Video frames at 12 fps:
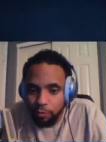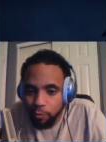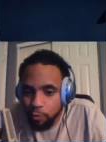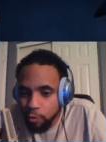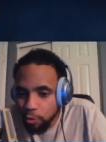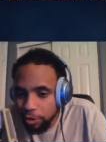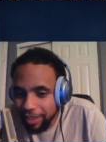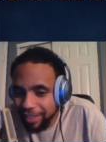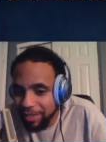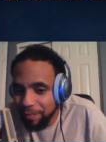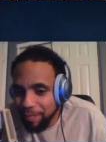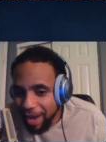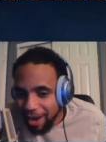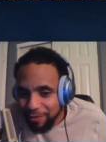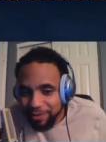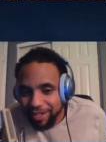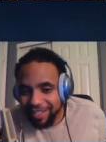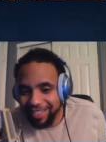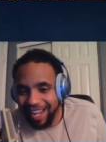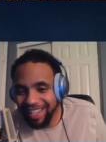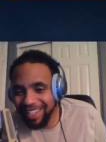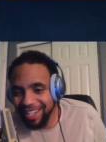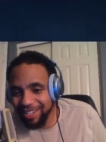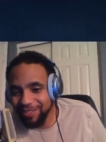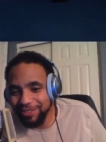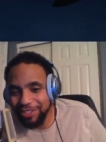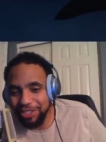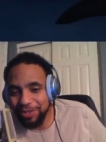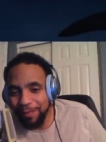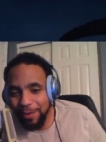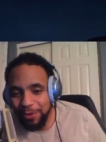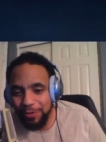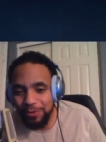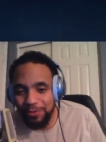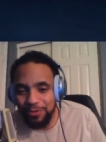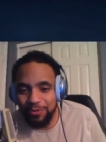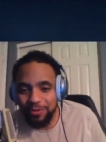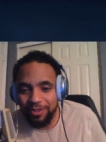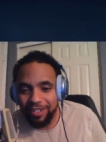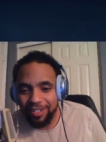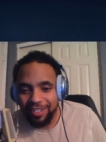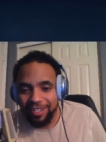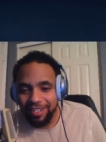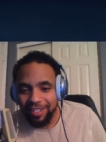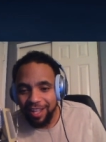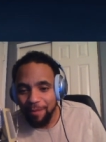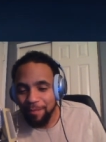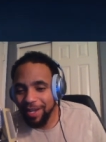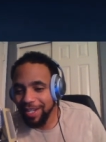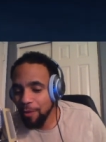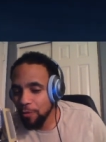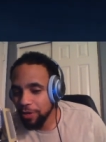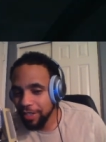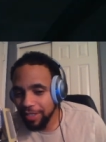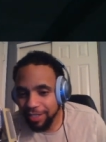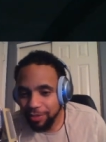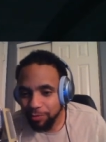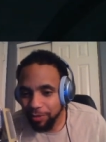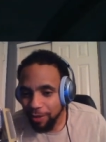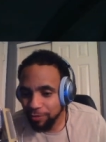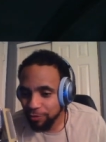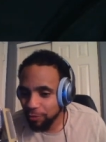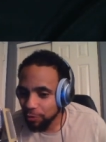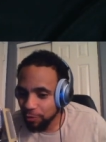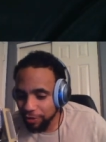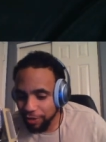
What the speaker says: Ooh, look at the bat wing. That thing is smooth. Man, I wanted this when I was growing